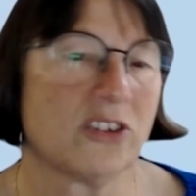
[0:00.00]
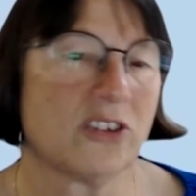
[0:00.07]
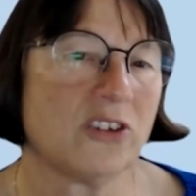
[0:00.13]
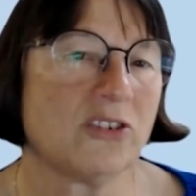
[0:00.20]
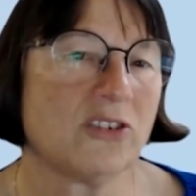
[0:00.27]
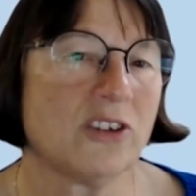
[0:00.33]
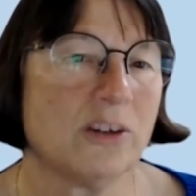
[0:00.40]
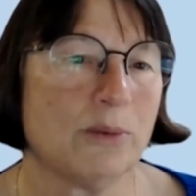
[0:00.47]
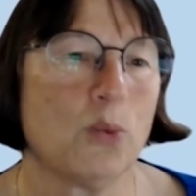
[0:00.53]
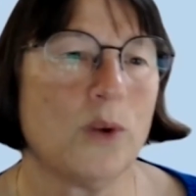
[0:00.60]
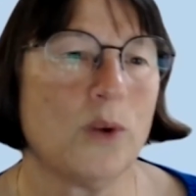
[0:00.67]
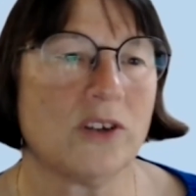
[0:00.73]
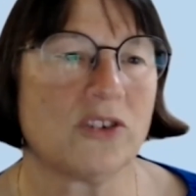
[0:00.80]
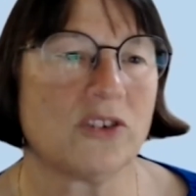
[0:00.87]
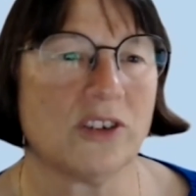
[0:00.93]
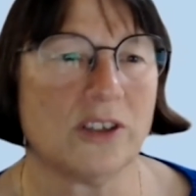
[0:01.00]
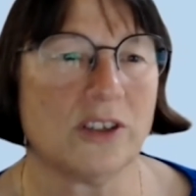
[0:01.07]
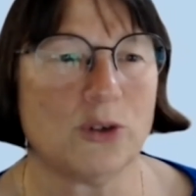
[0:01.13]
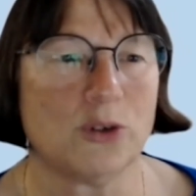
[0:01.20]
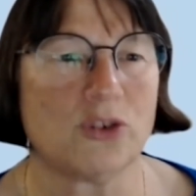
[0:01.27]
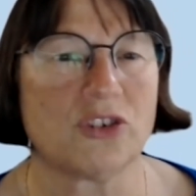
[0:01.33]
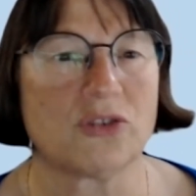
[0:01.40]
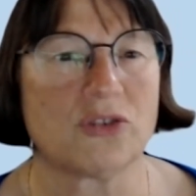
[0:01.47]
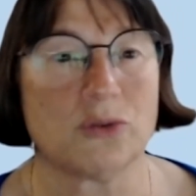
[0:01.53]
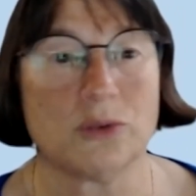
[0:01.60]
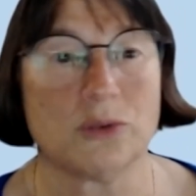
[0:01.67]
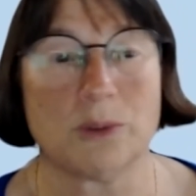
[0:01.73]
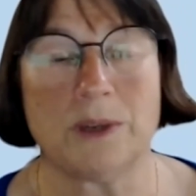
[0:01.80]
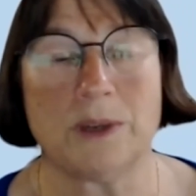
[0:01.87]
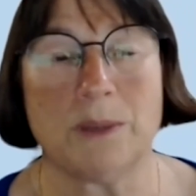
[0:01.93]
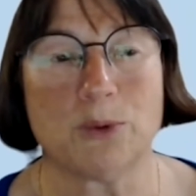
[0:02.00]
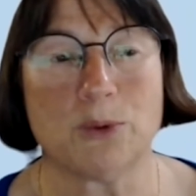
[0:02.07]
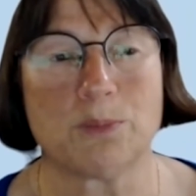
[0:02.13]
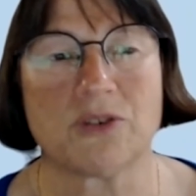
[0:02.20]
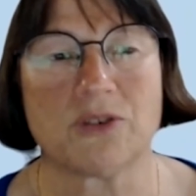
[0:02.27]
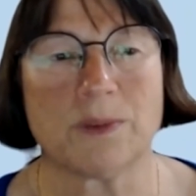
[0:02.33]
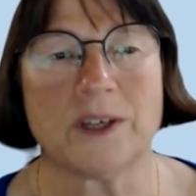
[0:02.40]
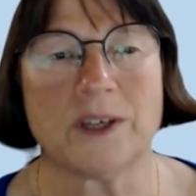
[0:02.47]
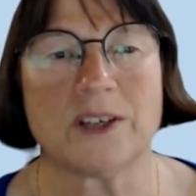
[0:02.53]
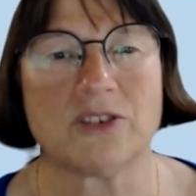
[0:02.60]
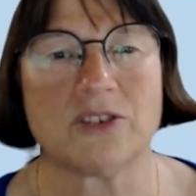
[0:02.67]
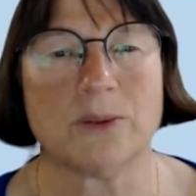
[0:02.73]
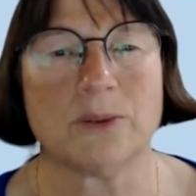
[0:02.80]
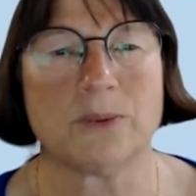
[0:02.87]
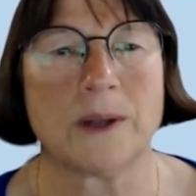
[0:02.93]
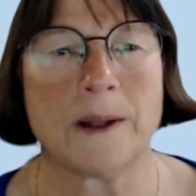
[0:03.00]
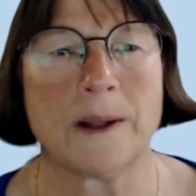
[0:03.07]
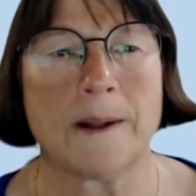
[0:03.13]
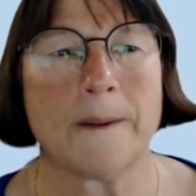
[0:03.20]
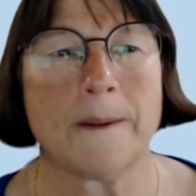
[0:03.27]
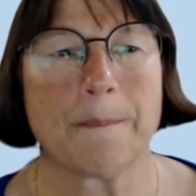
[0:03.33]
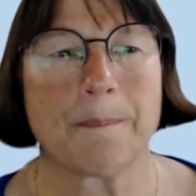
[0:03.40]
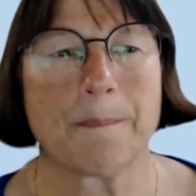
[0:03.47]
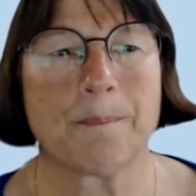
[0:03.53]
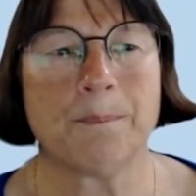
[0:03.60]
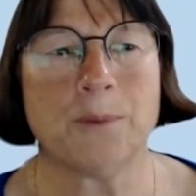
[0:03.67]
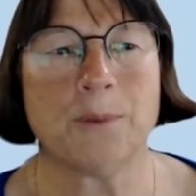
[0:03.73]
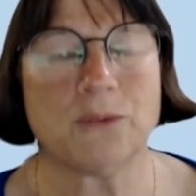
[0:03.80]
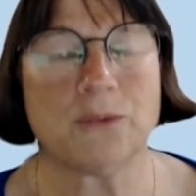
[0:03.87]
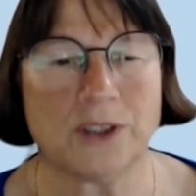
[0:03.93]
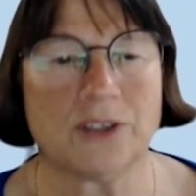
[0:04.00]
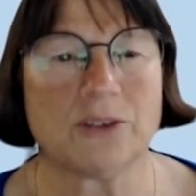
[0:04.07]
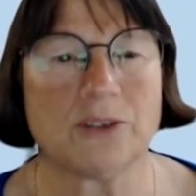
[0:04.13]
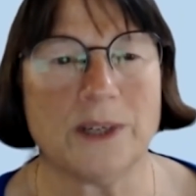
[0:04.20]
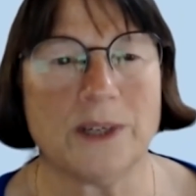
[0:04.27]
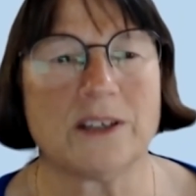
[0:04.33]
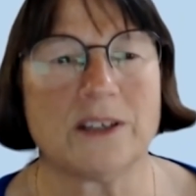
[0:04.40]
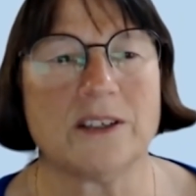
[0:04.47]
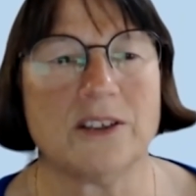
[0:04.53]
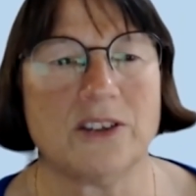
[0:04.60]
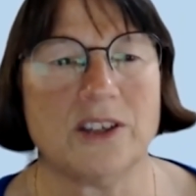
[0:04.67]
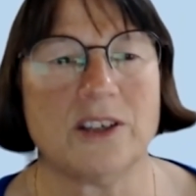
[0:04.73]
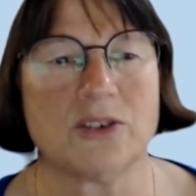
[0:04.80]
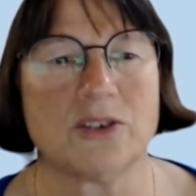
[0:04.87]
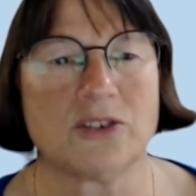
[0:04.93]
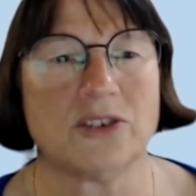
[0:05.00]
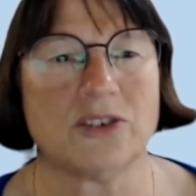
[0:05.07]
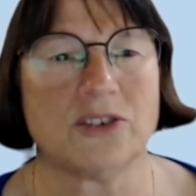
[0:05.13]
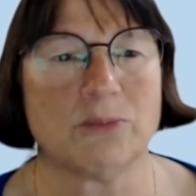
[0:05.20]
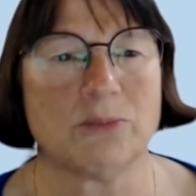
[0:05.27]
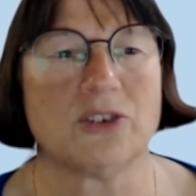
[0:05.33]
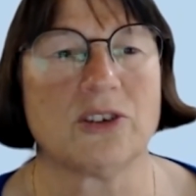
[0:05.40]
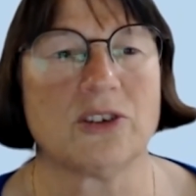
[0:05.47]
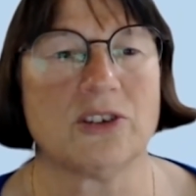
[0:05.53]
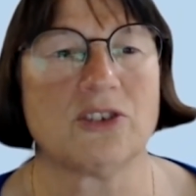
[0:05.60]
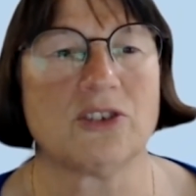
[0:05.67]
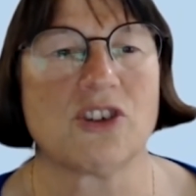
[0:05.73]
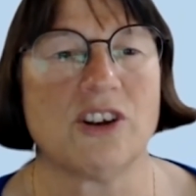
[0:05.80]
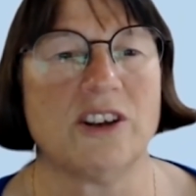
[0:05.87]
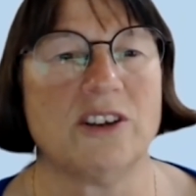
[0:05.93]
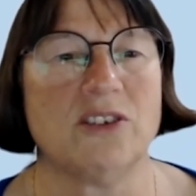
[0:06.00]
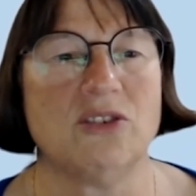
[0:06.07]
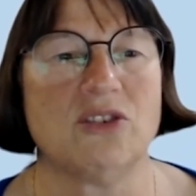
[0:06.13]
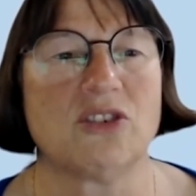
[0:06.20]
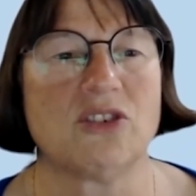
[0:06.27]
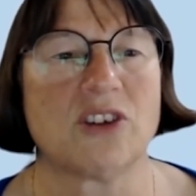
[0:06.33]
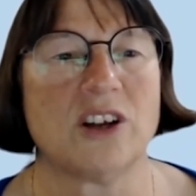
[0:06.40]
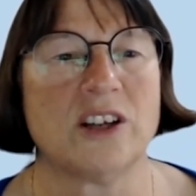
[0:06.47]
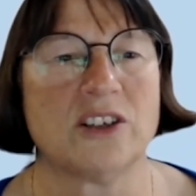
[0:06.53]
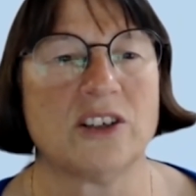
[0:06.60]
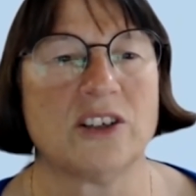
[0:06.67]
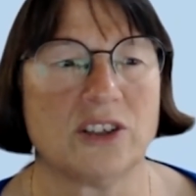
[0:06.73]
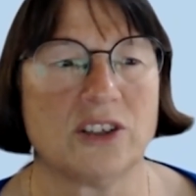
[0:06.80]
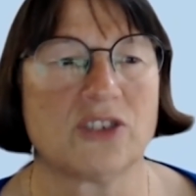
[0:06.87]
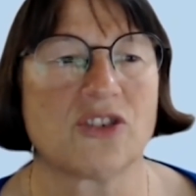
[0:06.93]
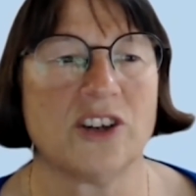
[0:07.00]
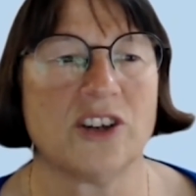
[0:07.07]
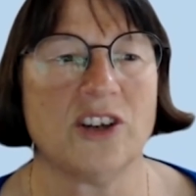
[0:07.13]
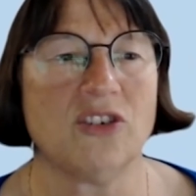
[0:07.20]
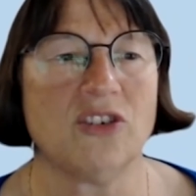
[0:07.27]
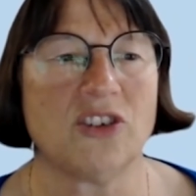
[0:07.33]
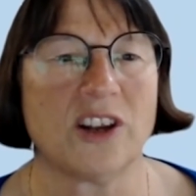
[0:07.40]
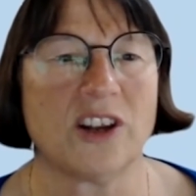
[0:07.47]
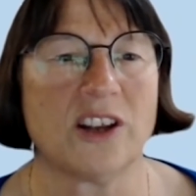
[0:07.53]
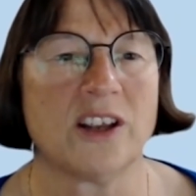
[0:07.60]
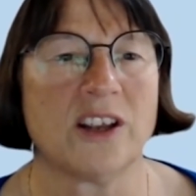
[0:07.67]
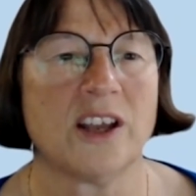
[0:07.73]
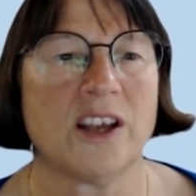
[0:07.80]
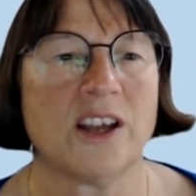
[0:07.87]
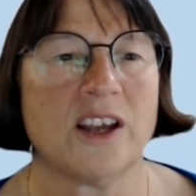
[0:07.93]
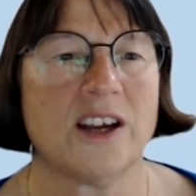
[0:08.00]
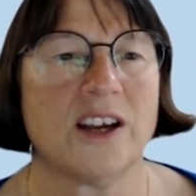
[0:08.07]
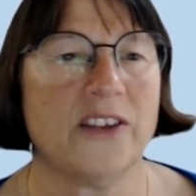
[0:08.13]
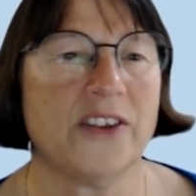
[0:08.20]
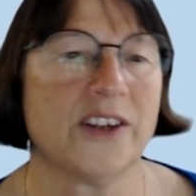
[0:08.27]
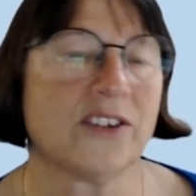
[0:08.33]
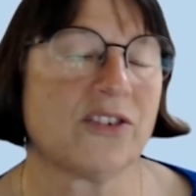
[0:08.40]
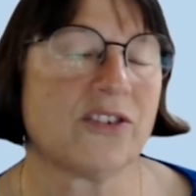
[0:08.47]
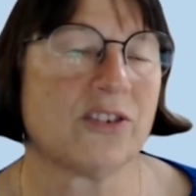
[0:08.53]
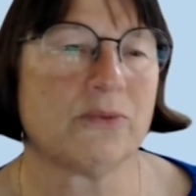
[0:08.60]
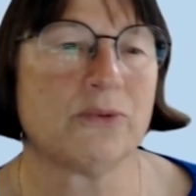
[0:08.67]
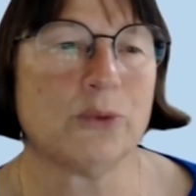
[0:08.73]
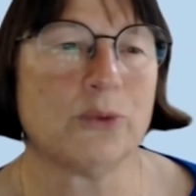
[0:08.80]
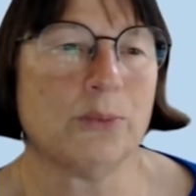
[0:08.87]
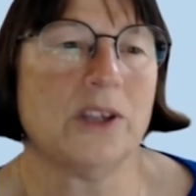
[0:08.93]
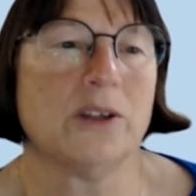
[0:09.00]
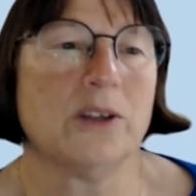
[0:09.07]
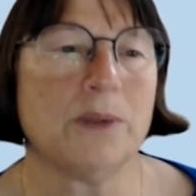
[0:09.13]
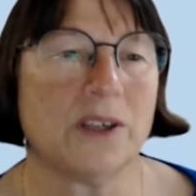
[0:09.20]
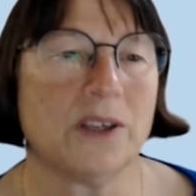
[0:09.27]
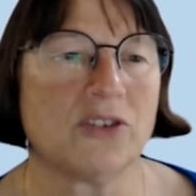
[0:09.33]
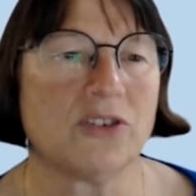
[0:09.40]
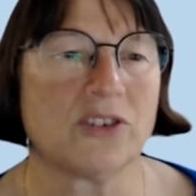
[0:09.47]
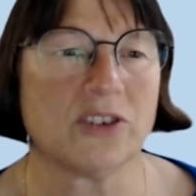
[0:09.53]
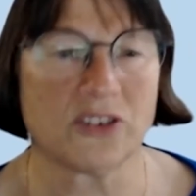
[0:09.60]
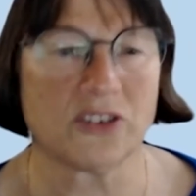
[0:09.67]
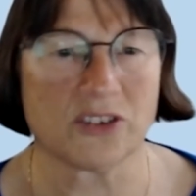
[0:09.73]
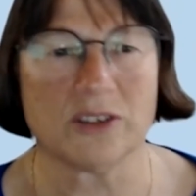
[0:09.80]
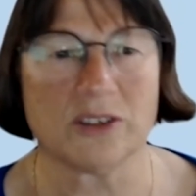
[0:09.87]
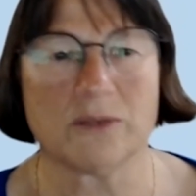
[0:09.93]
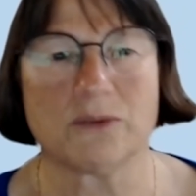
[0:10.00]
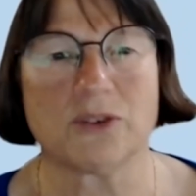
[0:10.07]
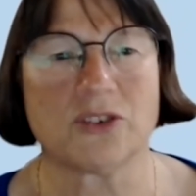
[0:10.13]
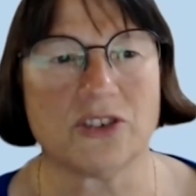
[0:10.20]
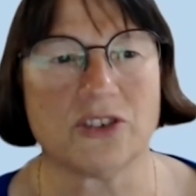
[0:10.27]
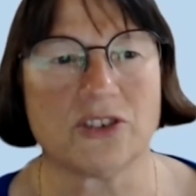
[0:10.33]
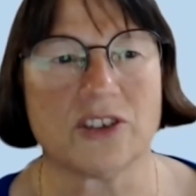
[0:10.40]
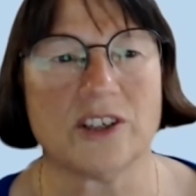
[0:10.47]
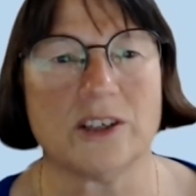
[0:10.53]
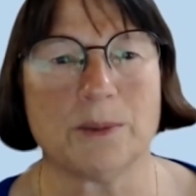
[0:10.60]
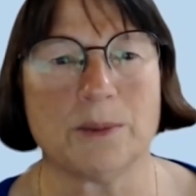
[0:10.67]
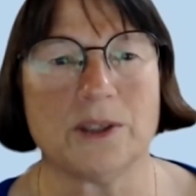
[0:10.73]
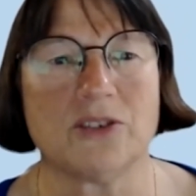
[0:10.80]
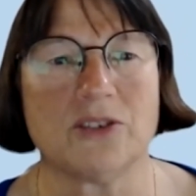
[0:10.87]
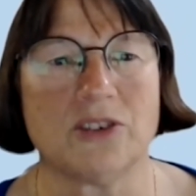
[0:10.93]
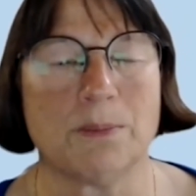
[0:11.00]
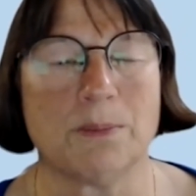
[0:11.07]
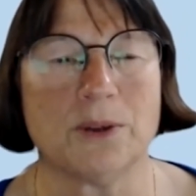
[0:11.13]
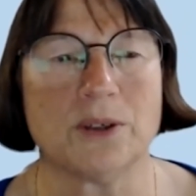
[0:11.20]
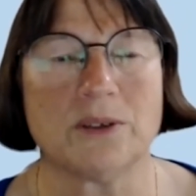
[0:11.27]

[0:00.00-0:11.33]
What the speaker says: So there's going to be winners and losers from the people perspective, but fundamentally the ecosystems are going to change and are changing. And that's, for me, the biggest concern for sustainability.